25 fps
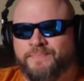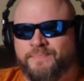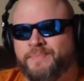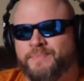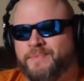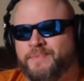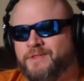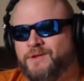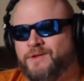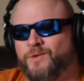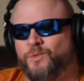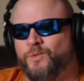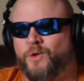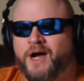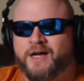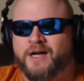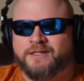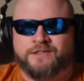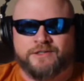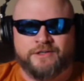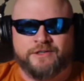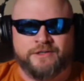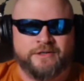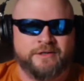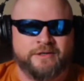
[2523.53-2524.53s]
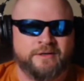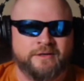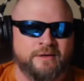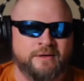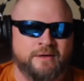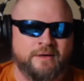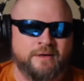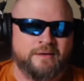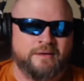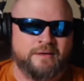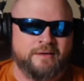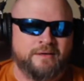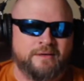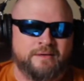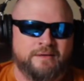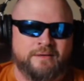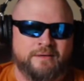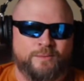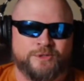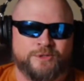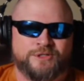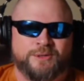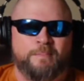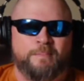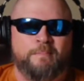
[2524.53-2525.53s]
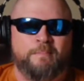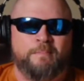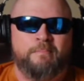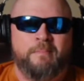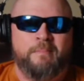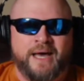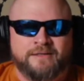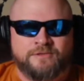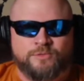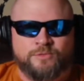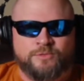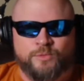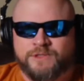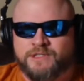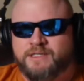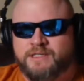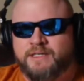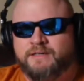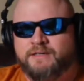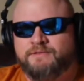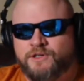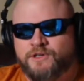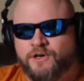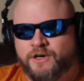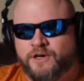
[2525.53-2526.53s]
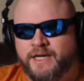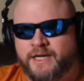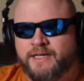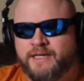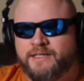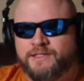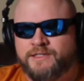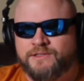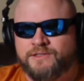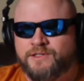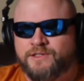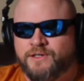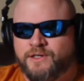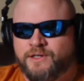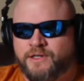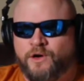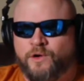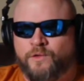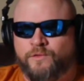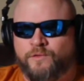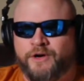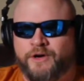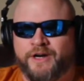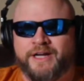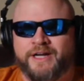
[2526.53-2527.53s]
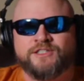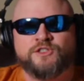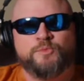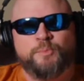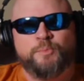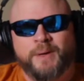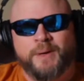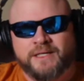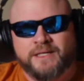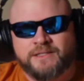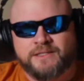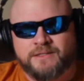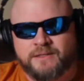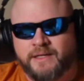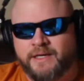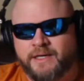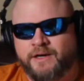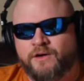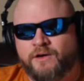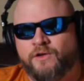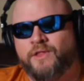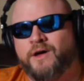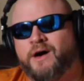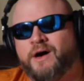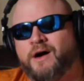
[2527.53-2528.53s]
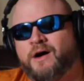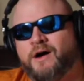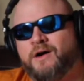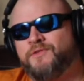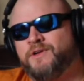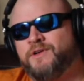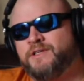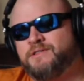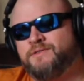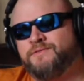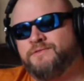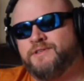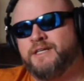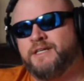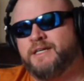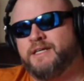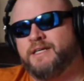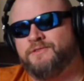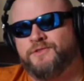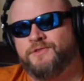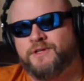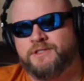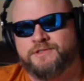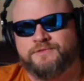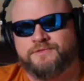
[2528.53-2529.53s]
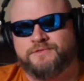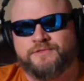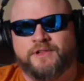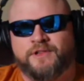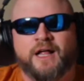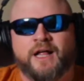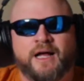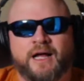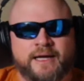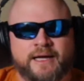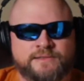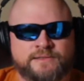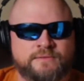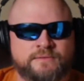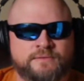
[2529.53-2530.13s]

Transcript: The roster was a mess when Steve Sarkisian took it over, especially on the offensive and defensive lines.